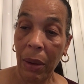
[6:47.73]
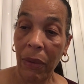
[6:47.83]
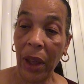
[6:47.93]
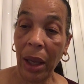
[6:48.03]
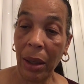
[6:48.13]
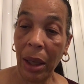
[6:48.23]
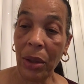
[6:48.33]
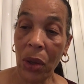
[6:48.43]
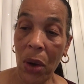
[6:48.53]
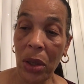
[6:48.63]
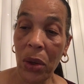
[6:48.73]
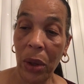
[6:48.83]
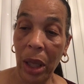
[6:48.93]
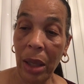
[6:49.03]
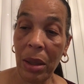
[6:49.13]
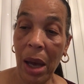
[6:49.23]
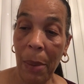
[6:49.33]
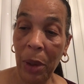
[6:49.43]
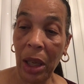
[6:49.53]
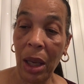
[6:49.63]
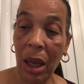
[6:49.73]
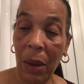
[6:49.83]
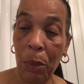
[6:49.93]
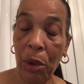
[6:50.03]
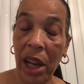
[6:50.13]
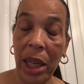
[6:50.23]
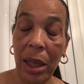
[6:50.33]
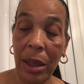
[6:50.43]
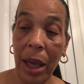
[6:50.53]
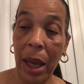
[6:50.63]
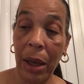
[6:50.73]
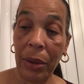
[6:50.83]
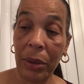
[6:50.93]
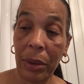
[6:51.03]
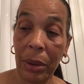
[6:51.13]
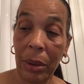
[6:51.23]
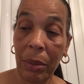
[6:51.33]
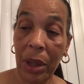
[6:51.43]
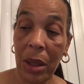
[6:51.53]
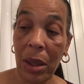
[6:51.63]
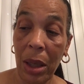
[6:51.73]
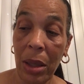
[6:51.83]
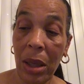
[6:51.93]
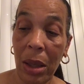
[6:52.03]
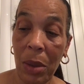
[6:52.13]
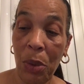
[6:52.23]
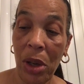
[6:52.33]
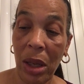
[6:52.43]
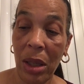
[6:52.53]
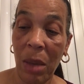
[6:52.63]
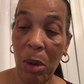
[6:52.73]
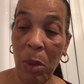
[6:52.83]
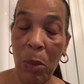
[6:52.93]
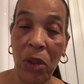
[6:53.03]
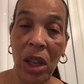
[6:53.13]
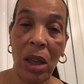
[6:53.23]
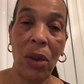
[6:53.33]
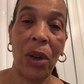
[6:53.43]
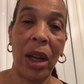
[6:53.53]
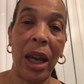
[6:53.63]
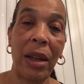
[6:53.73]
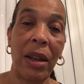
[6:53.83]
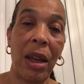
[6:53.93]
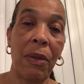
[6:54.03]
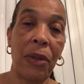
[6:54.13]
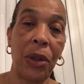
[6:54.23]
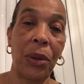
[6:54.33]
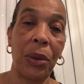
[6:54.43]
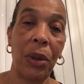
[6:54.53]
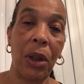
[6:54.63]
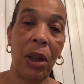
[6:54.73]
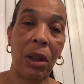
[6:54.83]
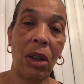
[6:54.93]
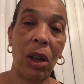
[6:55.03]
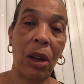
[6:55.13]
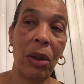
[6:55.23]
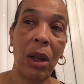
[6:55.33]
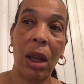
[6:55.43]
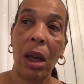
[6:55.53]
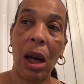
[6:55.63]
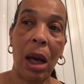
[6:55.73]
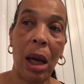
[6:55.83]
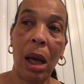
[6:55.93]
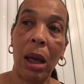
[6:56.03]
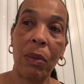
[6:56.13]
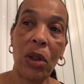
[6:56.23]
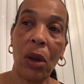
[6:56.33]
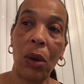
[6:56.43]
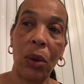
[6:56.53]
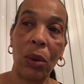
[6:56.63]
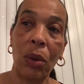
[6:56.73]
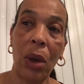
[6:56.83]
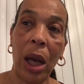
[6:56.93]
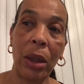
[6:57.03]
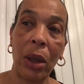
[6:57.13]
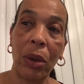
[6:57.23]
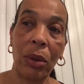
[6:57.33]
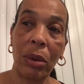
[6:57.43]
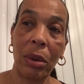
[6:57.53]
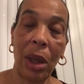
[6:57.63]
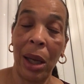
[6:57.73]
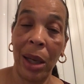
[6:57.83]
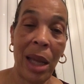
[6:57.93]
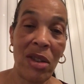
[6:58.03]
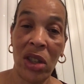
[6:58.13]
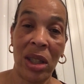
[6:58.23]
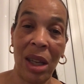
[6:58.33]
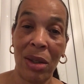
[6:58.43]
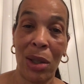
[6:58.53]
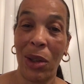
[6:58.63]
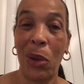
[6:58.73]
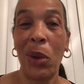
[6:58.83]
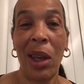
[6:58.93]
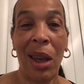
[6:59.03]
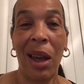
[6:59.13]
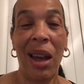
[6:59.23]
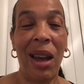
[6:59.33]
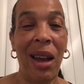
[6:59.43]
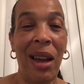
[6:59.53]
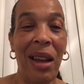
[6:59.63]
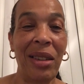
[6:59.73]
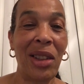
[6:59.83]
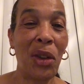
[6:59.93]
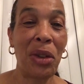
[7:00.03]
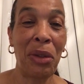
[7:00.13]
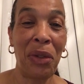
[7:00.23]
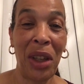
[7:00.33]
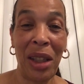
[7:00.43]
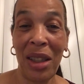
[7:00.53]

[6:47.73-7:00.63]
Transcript: that talks on that topic and can break it down. But it's pretty deep, and people think you a goddamn fool, you know. So I don't, and I just stick to don't defend